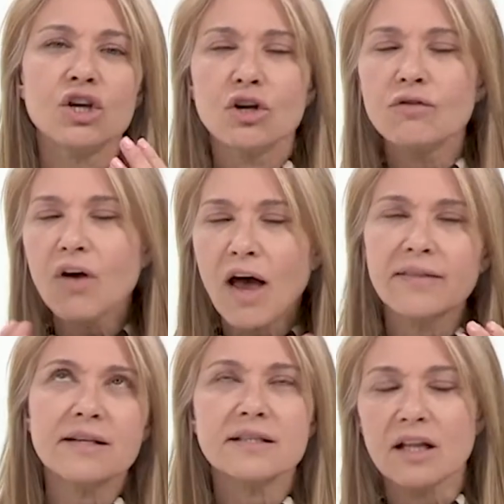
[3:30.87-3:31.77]
you know, you've
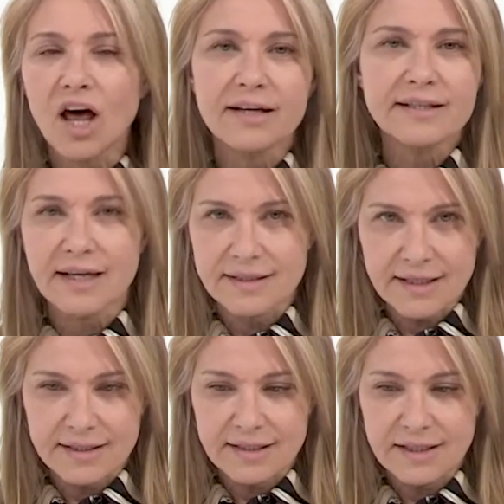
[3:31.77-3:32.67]
got this a lot of sun
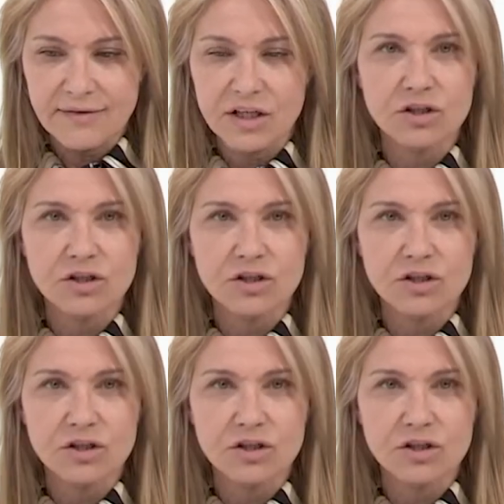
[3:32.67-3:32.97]
sensitivity.